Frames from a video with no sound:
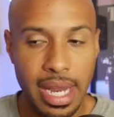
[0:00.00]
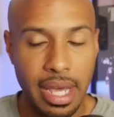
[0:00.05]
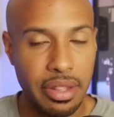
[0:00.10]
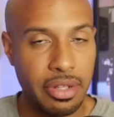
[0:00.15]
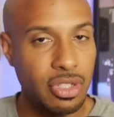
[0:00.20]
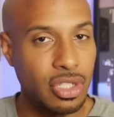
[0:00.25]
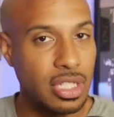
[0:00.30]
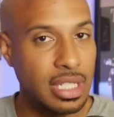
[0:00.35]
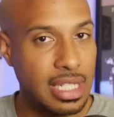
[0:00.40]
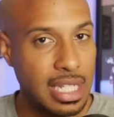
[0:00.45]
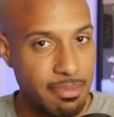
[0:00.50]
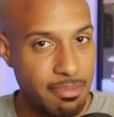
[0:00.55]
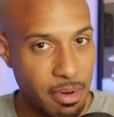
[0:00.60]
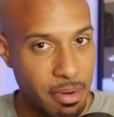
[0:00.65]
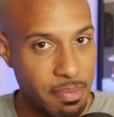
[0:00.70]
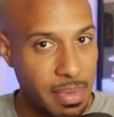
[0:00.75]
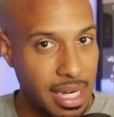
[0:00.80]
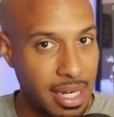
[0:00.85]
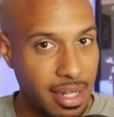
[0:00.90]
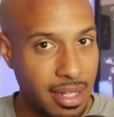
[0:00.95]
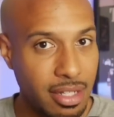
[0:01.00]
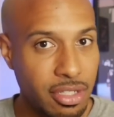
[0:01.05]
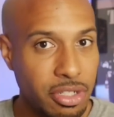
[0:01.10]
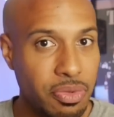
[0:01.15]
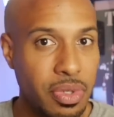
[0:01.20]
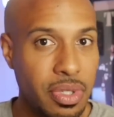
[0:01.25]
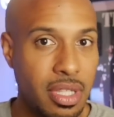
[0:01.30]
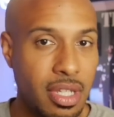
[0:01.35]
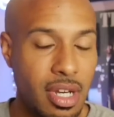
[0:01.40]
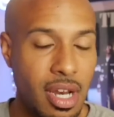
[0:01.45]
Now, there's a deeper meaning
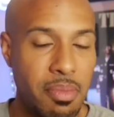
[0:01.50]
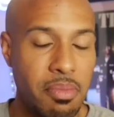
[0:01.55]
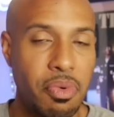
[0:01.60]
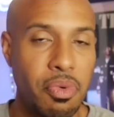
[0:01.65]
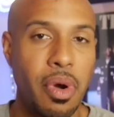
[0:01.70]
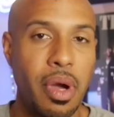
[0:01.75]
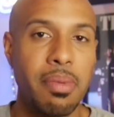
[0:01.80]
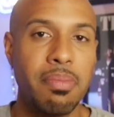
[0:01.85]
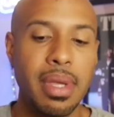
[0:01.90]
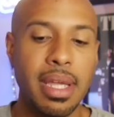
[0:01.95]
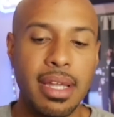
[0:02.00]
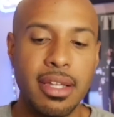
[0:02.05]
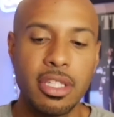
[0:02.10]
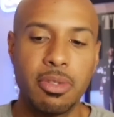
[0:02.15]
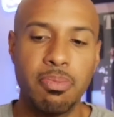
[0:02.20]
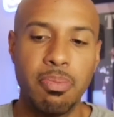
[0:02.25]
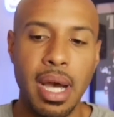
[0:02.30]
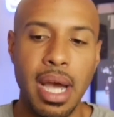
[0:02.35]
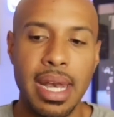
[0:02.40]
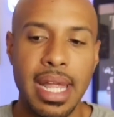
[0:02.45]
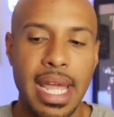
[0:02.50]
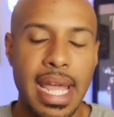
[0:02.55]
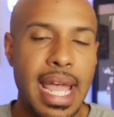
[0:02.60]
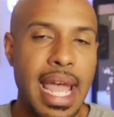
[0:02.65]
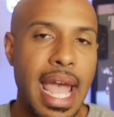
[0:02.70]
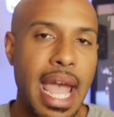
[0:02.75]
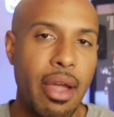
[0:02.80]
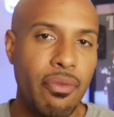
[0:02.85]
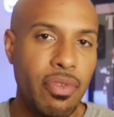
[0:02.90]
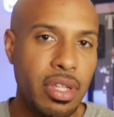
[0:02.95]
to what the number one means, but
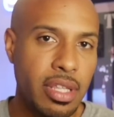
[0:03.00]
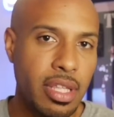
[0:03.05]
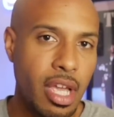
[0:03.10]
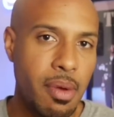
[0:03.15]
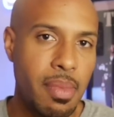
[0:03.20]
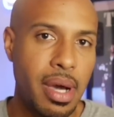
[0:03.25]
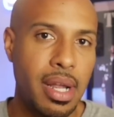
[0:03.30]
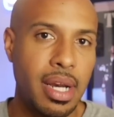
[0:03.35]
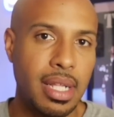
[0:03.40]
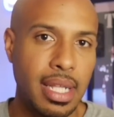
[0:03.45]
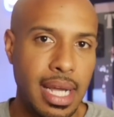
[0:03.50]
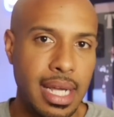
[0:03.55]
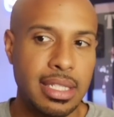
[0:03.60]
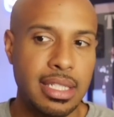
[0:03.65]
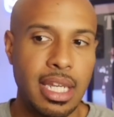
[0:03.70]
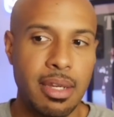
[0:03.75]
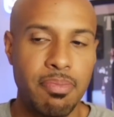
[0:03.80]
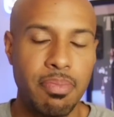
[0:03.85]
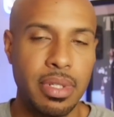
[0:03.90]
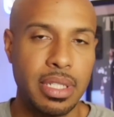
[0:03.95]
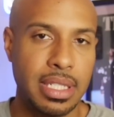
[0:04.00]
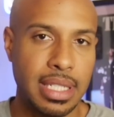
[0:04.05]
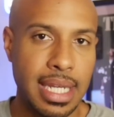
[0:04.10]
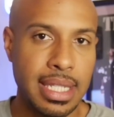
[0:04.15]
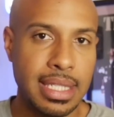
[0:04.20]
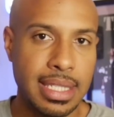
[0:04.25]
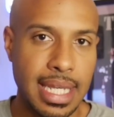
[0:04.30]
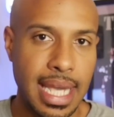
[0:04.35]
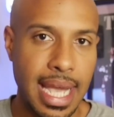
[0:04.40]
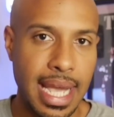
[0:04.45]
everything about Alontae
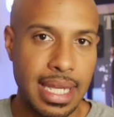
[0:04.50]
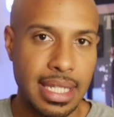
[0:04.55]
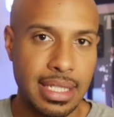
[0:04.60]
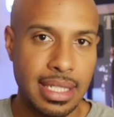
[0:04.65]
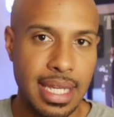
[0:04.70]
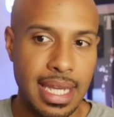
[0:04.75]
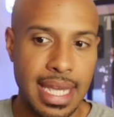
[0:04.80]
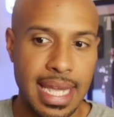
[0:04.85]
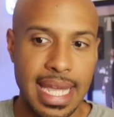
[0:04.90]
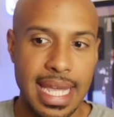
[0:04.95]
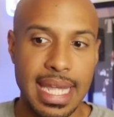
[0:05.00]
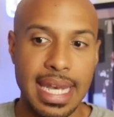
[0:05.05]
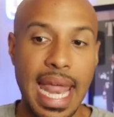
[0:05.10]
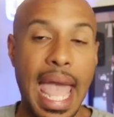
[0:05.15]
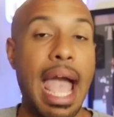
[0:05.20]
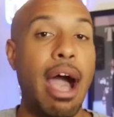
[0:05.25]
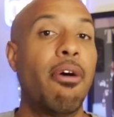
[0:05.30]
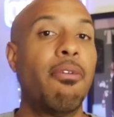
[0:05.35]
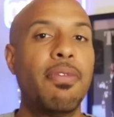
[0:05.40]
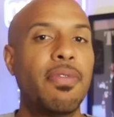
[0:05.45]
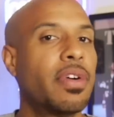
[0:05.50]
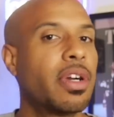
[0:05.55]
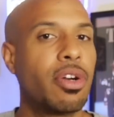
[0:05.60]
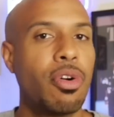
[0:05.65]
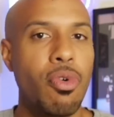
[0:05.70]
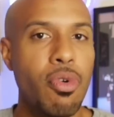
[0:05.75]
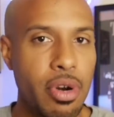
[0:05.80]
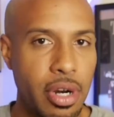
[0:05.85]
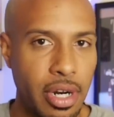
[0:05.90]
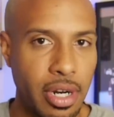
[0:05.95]
presents as an alpha
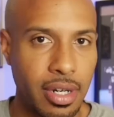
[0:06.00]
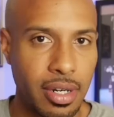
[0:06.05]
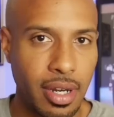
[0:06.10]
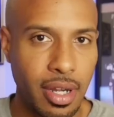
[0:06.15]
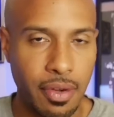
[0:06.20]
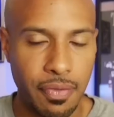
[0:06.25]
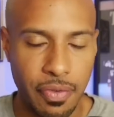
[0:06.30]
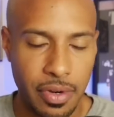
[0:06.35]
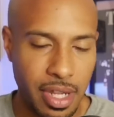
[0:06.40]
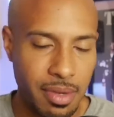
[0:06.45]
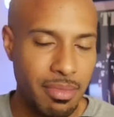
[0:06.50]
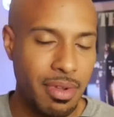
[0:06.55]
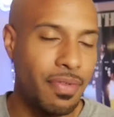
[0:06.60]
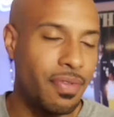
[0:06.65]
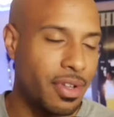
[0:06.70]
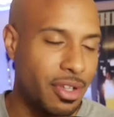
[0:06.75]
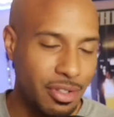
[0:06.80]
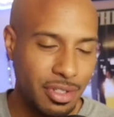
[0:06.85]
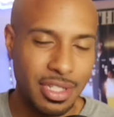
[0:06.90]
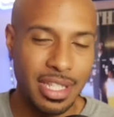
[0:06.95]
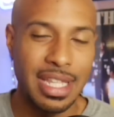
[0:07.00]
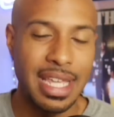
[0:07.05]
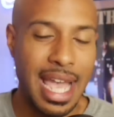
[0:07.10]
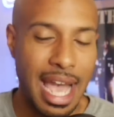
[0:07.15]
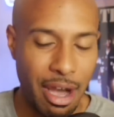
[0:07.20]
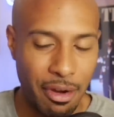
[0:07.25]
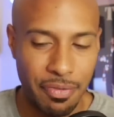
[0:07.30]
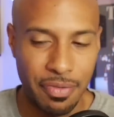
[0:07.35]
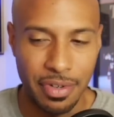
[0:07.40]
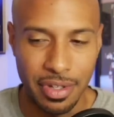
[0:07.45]
corner. Forgive me for using the
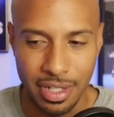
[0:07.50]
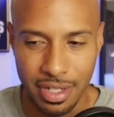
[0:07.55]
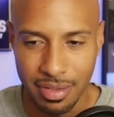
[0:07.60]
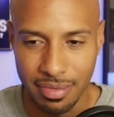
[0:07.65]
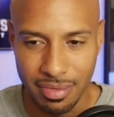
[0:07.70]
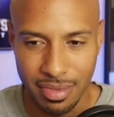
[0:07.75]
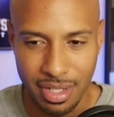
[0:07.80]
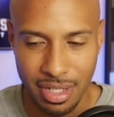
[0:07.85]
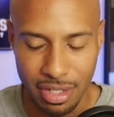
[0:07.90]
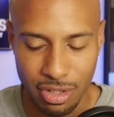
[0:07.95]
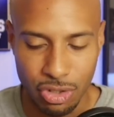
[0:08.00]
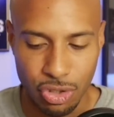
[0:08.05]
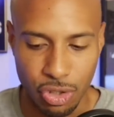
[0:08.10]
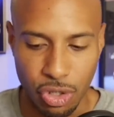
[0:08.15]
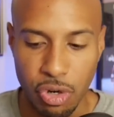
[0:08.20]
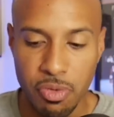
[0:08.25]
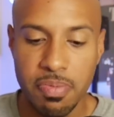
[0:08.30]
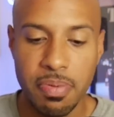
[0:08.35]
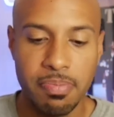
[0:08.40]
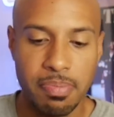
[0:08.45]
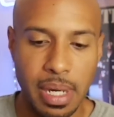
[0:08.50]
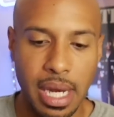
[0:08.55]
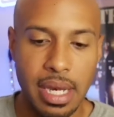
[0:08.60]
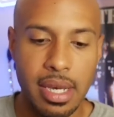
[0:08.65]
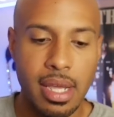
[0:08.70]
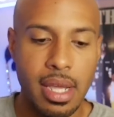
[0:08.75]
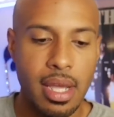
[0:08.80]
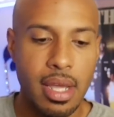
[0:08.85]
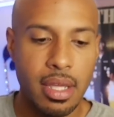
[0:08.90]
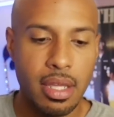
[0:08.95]
alpha trope,
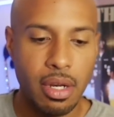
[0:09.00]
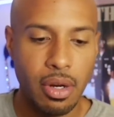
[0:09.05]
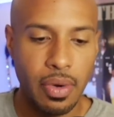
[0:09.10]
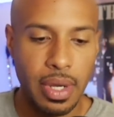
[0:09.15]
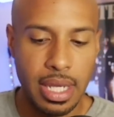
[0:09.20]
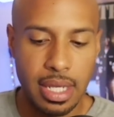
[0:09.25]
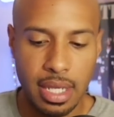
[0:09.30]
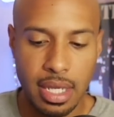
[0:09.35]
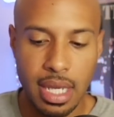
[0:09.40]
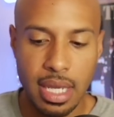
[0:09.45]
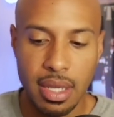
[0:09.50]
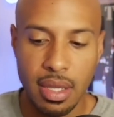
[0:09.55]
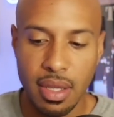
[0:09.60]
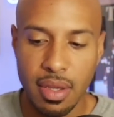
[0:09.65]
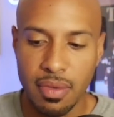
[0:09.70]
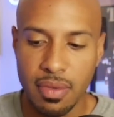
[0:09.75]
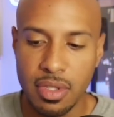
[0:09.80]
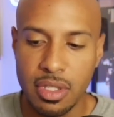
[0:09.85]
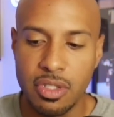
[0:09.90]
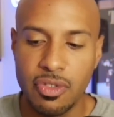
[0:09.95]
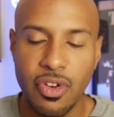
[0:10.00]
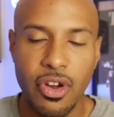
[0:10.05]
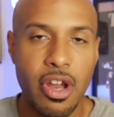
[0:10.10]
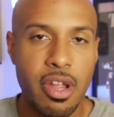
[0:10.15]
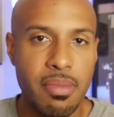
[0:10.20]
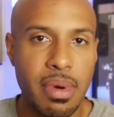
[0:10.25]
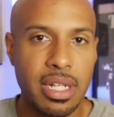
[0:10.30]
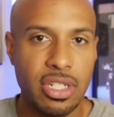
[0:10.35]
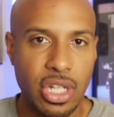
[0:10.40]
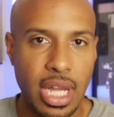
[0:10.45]
but you know, it's
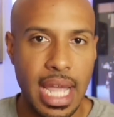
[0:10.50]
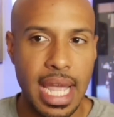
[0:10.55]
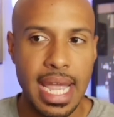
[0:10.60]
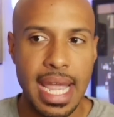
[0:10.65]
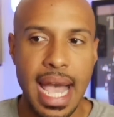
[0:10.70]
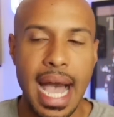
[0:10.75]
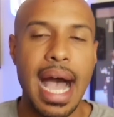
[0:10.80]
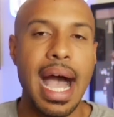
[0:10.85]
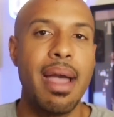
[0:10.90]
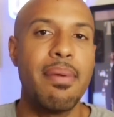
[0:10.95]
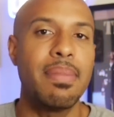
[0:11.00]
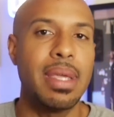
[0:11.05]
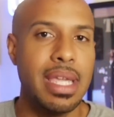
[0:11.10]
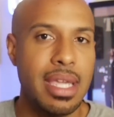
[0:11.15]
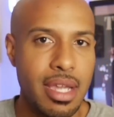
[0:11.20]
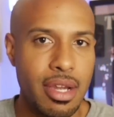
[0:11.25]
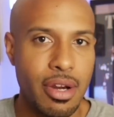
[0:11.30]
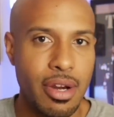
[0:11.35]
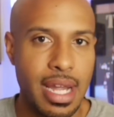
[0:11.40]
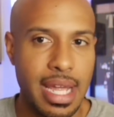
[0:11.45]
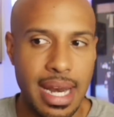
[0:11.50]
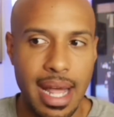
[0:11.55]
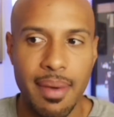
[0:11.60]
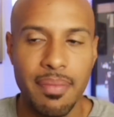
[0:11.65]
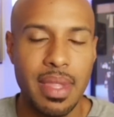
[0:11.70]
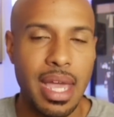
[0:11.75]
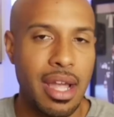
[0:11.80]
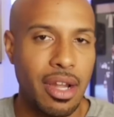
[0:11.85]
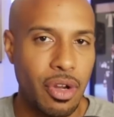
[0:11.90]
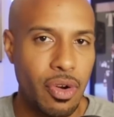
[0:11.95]
very much a I'm here and
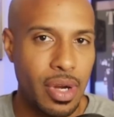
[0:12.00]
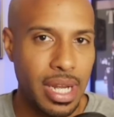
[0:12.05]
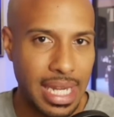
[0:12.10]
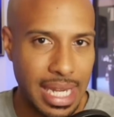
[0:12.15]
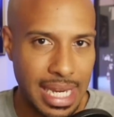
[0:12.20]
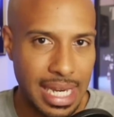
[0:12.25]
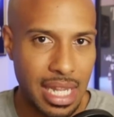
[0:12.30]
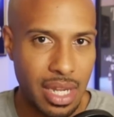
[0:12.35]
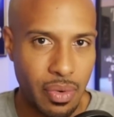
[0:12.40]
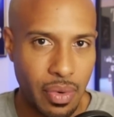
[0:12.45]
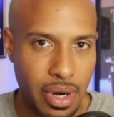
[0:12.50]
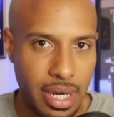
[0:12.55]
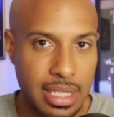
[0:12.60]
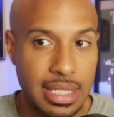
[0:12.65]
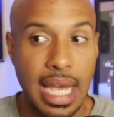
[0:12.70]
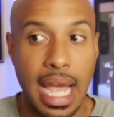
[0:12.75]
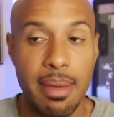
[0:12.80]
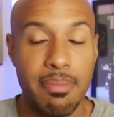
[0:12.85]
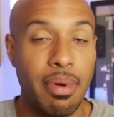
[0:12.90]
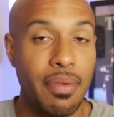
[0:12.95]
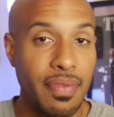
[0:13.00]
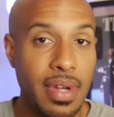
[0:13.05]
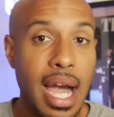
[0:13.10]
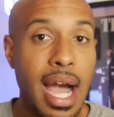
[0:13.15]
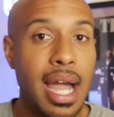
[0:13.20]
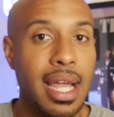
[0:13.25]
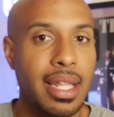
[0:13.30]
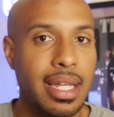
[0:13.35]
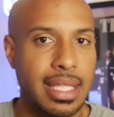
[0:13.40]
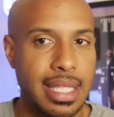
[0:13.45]
I'm not going anywhere type of
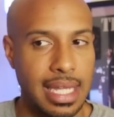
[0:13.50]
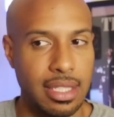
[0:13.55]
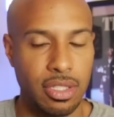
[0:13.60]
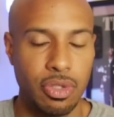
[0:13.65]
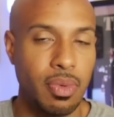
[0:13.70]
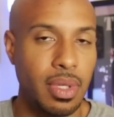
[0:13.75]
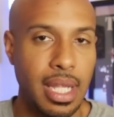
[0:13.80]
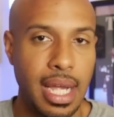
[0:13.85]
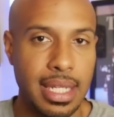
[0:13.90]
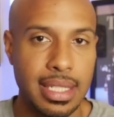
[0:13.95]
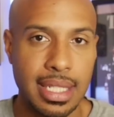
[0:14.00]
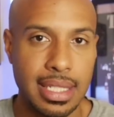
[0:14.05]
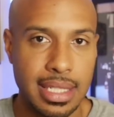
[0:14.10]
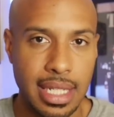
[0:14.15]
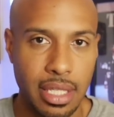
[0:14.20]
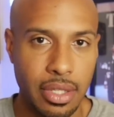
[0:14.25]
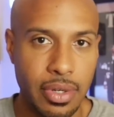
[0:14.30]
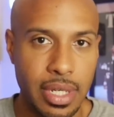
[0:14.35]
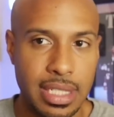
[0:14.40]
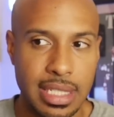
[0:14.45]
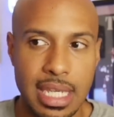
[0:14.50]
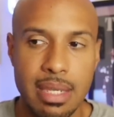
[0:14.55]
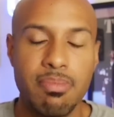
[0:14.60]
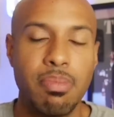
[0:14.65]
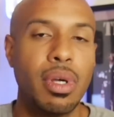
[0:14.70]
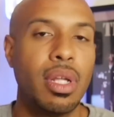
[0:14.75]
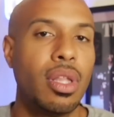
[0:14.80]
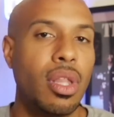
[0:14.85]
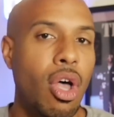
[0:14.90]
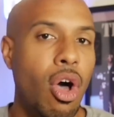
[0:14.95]
guy. Like, that's who Alontae Taylor is. He
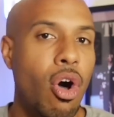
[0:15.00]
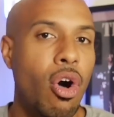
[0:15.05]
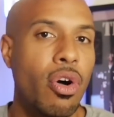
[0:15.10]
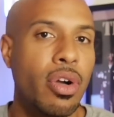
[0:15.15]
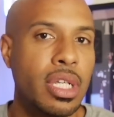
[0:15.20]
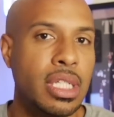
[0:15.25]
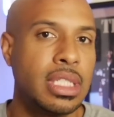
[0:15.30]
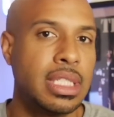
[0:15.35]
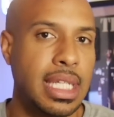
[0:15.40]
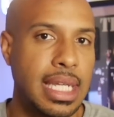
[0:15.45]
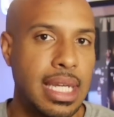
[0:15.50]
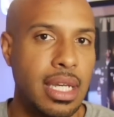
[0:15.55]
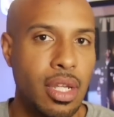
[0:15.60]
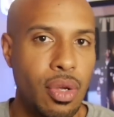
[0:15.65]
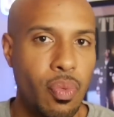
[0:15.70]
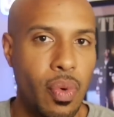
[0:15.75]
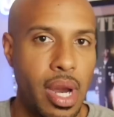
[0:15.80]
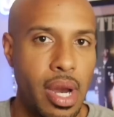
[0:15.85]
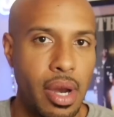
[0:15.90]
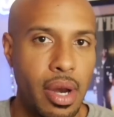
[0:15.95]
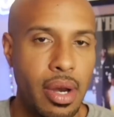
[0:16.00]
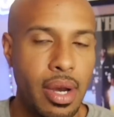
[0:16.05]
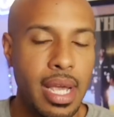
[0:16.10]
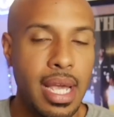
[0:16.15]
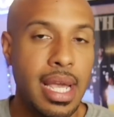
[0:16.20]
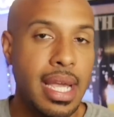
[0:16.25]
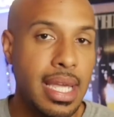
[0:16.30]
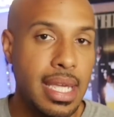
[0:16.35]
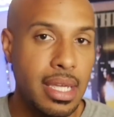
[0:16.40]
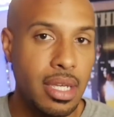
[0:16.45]
belongs anywhere
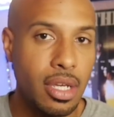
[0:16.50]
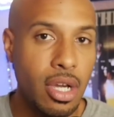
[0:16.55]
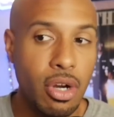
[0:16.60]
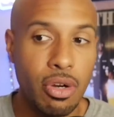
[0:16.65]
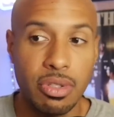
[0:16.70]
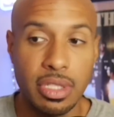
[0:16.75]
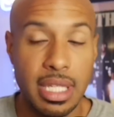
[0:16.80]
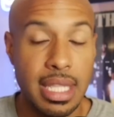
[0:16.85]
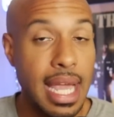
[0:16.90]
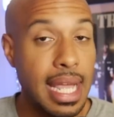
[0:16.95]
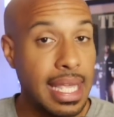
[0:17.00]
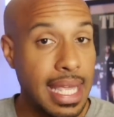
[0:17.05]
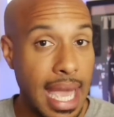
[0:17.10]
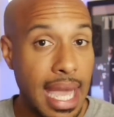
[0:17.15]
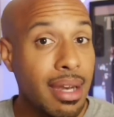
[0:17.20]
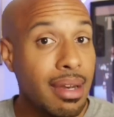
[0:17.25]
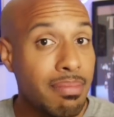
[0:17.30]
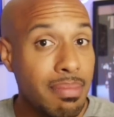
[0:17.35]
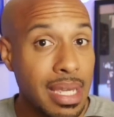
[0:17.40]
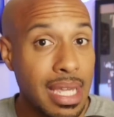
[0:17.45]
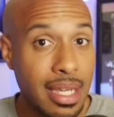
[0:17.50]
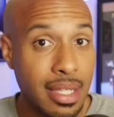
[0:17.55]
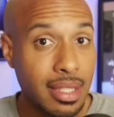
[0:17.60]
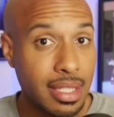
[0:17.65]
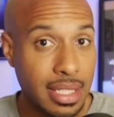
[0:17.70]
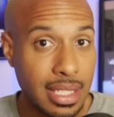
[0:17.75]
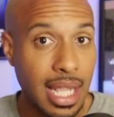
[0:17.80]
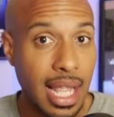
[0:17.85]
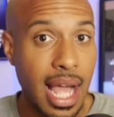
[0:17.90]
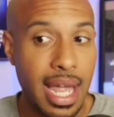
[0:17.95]
he goes. And that can be in
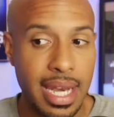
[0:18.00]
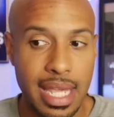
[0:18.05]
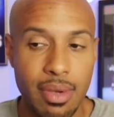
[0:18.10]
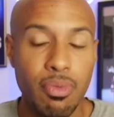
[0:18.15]
the slot.